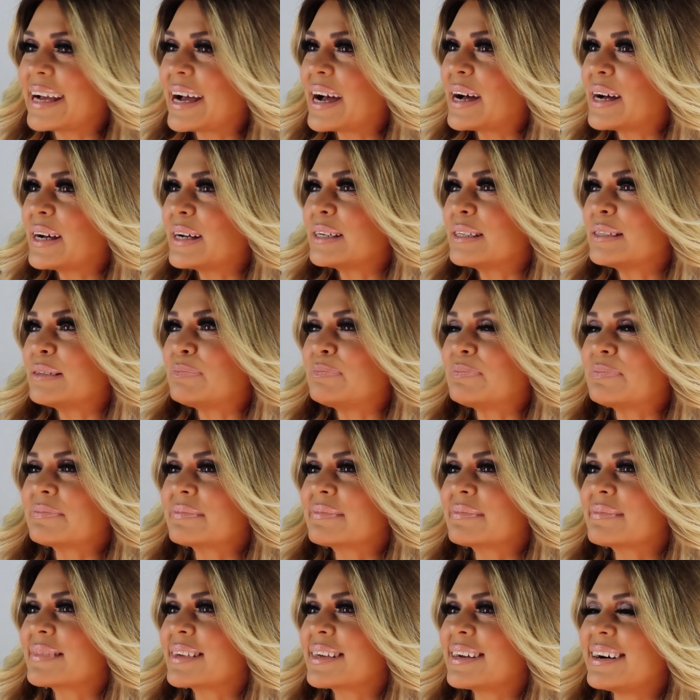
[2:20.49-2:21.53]

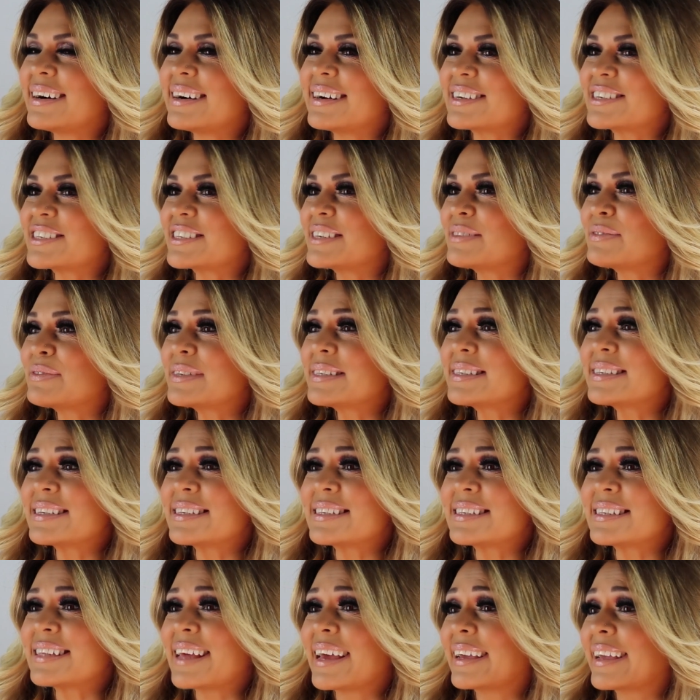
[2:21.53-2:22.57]
It was
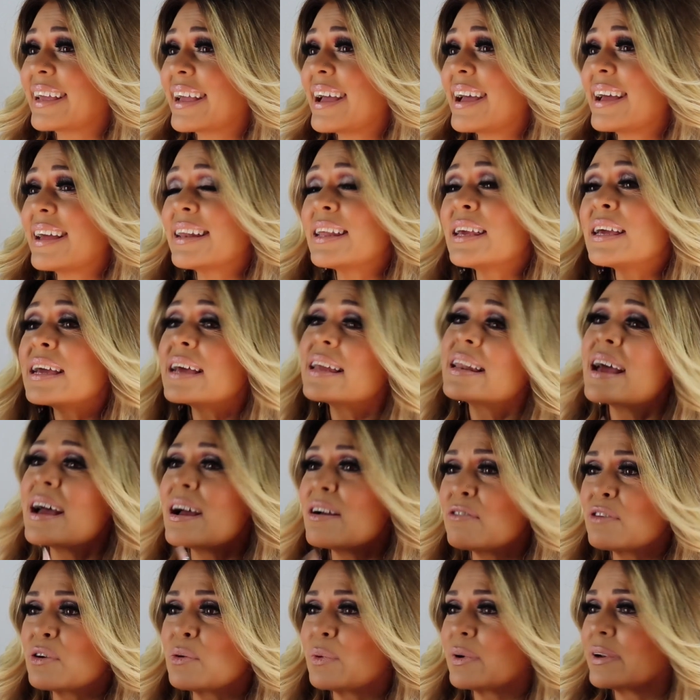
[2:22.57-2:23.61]
just like any and
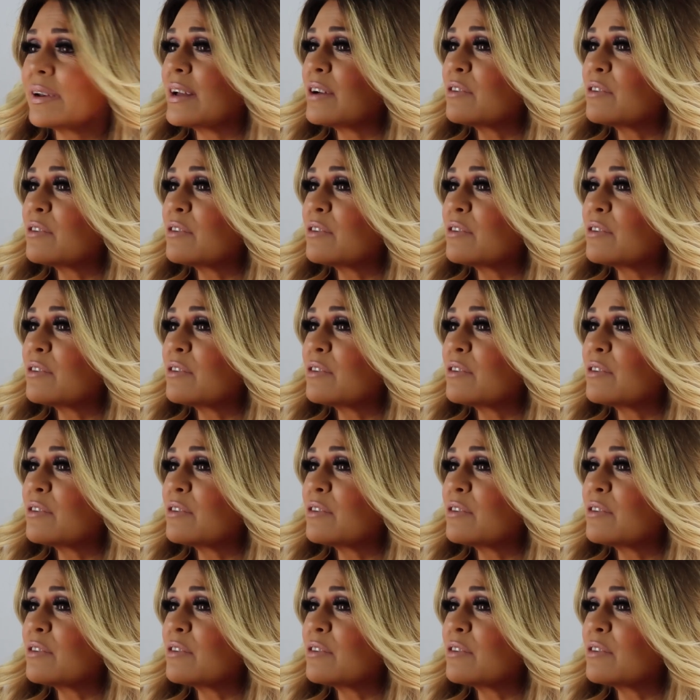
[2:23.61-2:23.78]
everyone.